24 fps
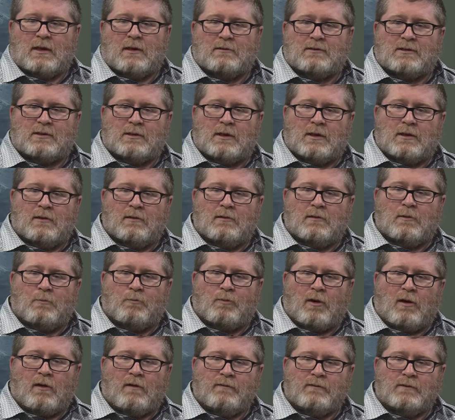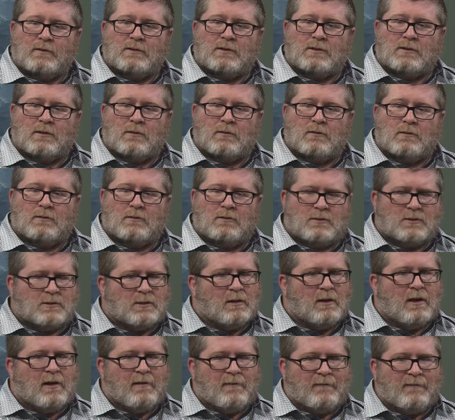outside of the province. So there's a
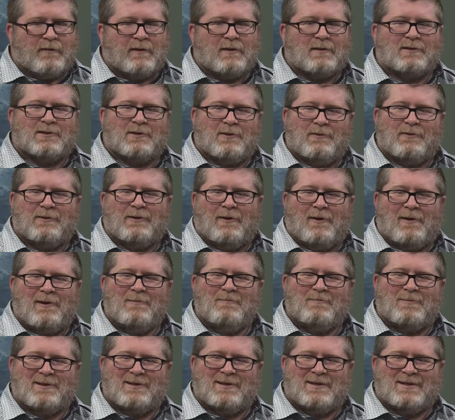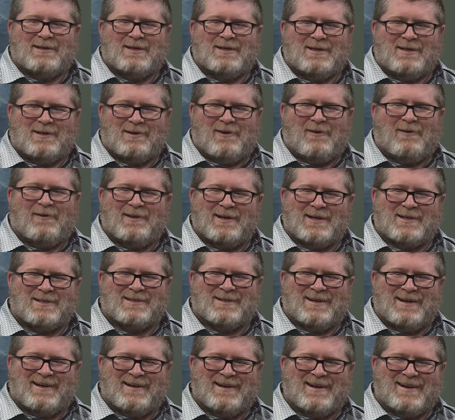lot of things going on, but all
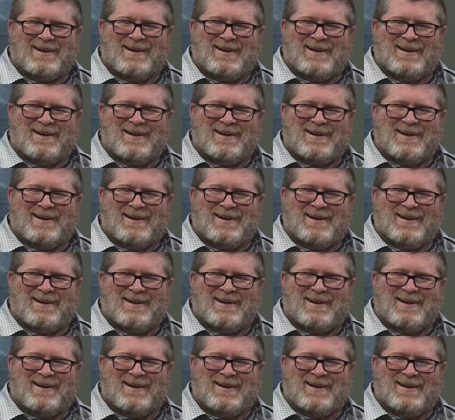exciting.